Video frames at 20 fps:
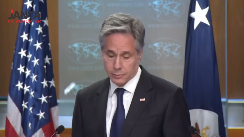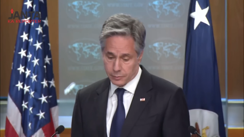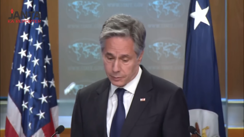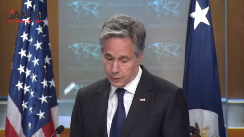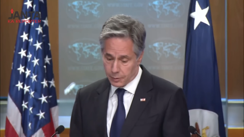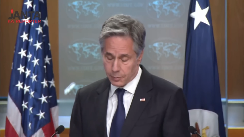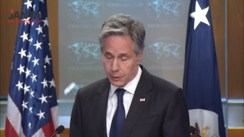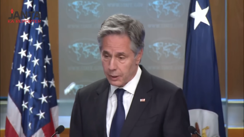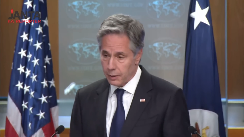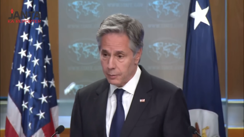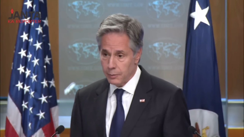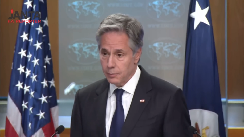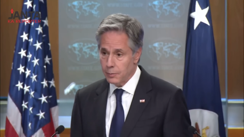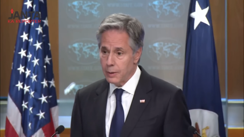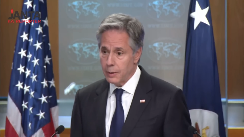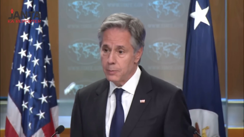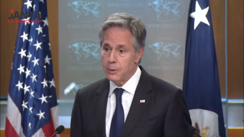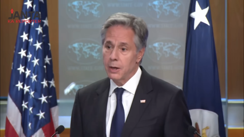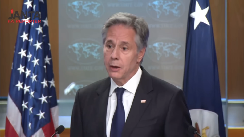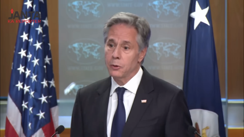there may
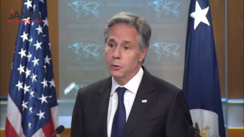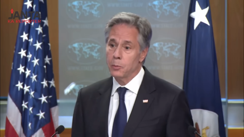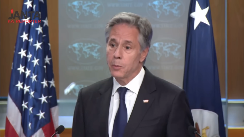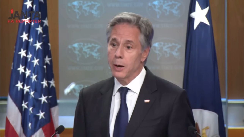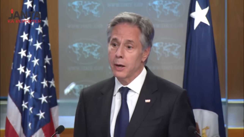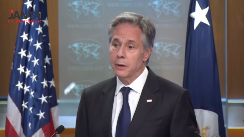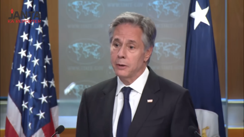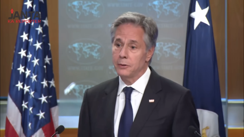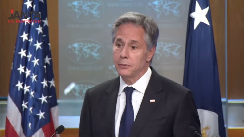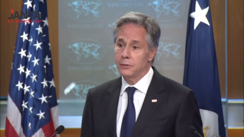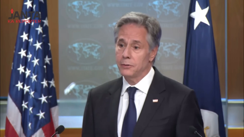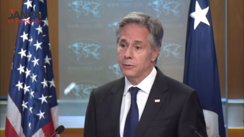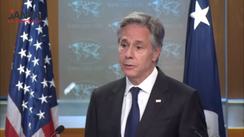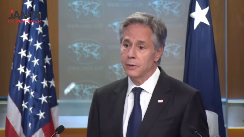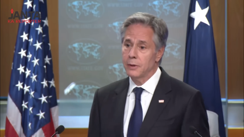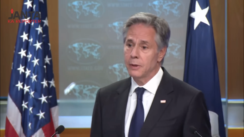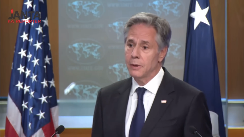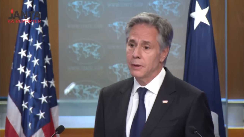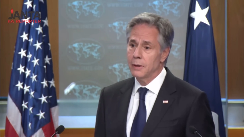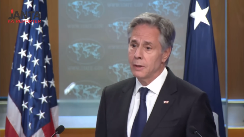be other bodies
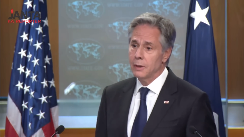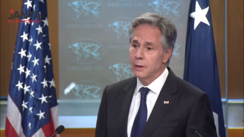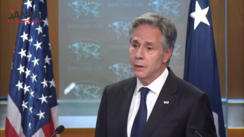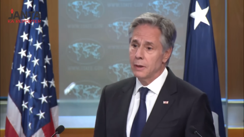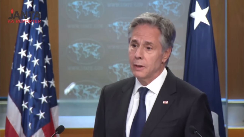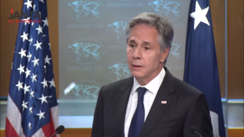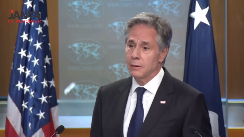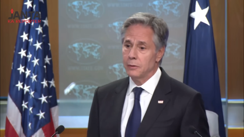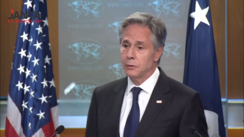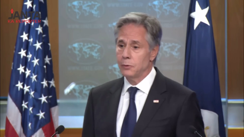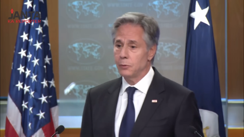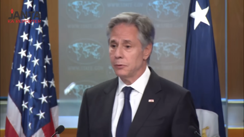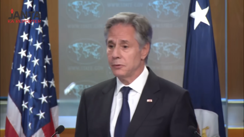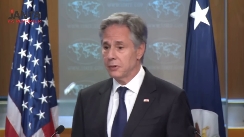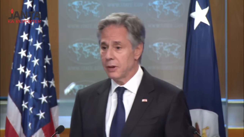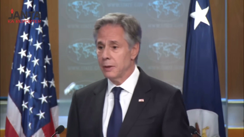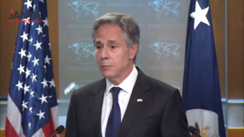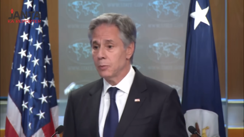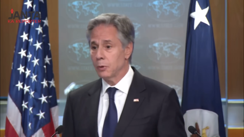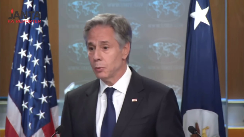that do the
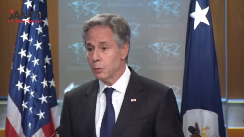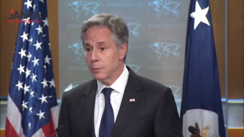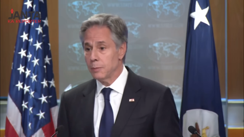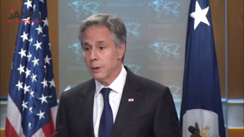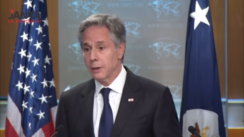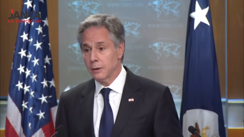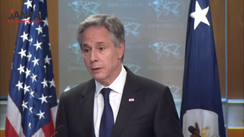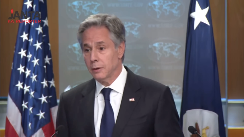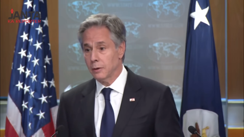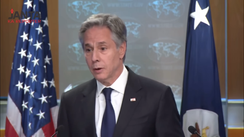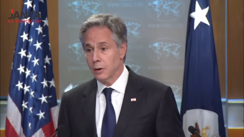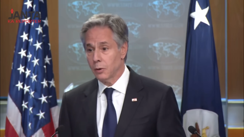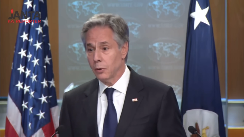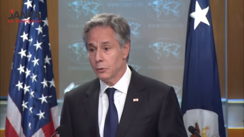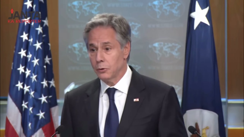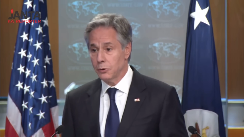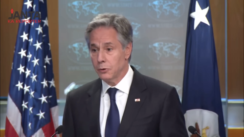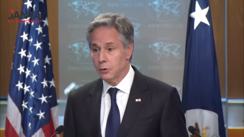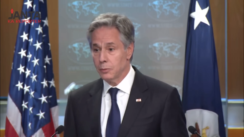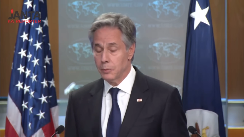same, but we make our own
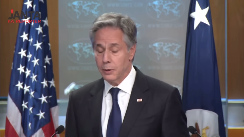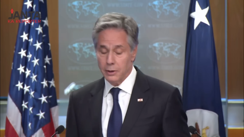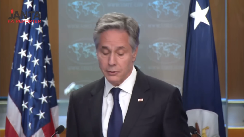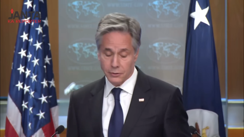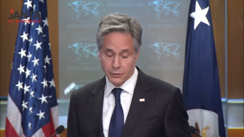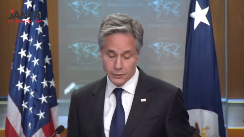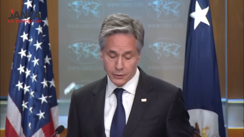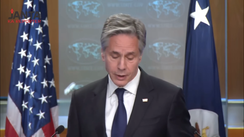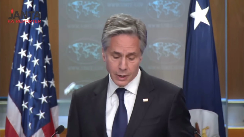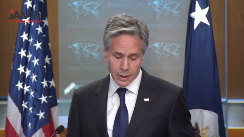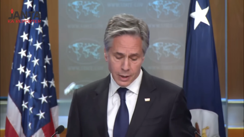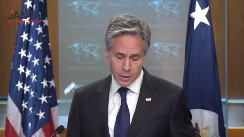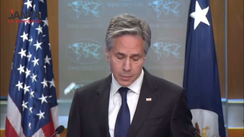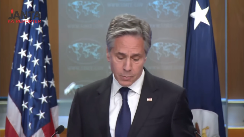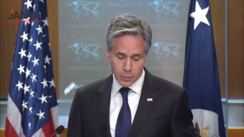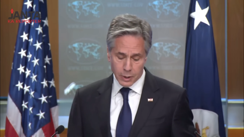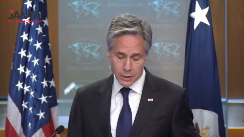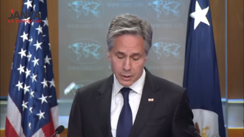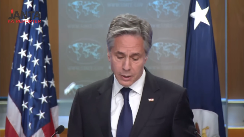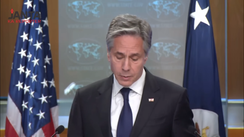determinations.
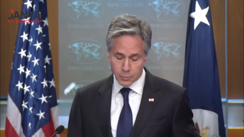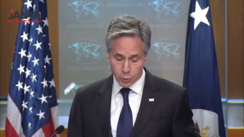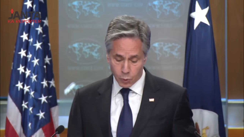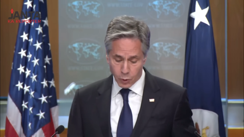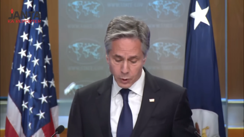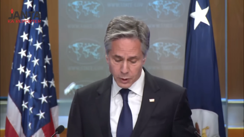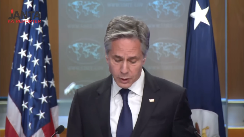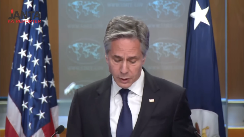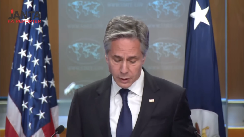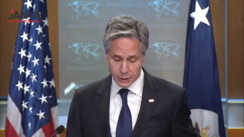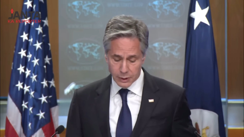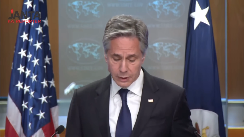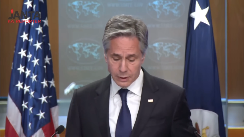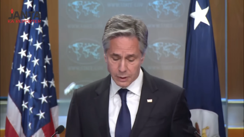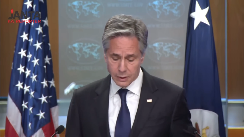But importantly,